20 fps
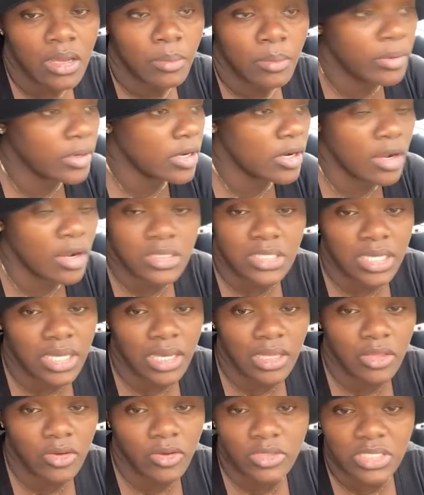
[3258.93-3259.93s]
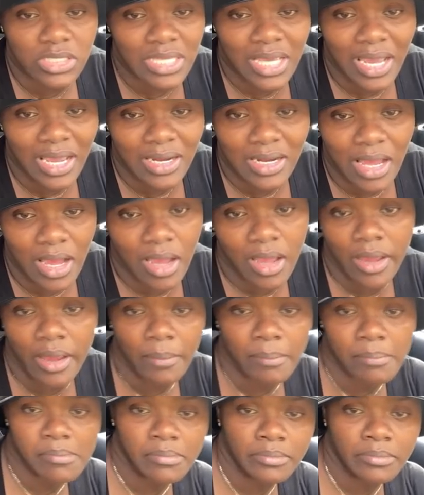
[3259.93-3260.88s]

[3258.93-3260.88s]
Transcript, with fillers: put it all together and just add .com.